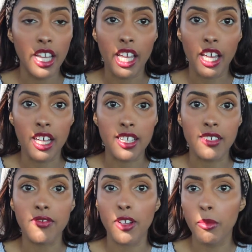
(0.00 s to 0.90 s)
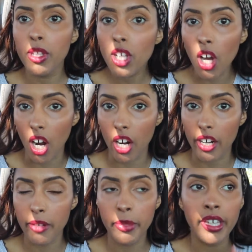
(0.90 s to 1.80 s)
and film a
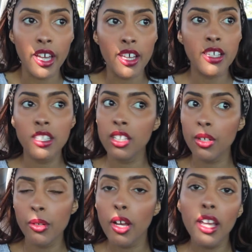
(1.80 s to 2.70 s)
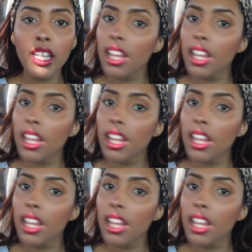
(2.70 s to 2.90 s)
car because you know what?